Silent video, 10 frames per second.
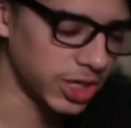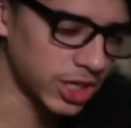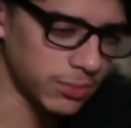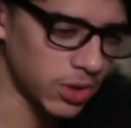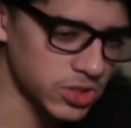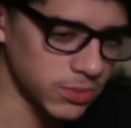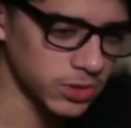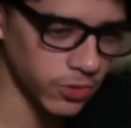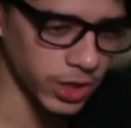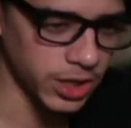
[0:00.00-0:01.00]
you're thinking about
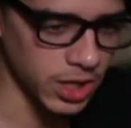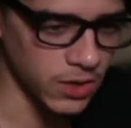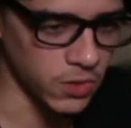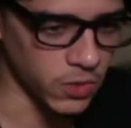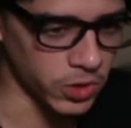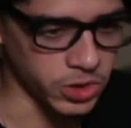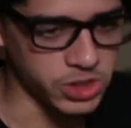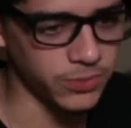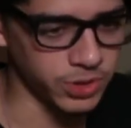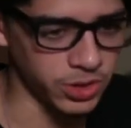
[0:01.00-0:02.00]
something right now, or
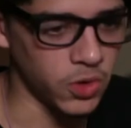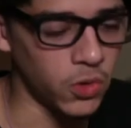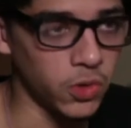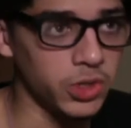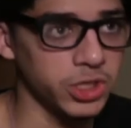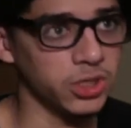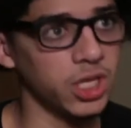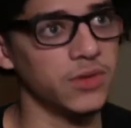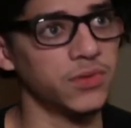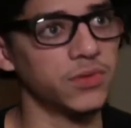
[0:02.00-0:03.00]
there's something going on in your
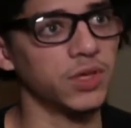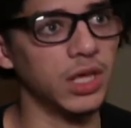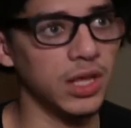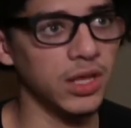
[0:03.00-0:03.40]
life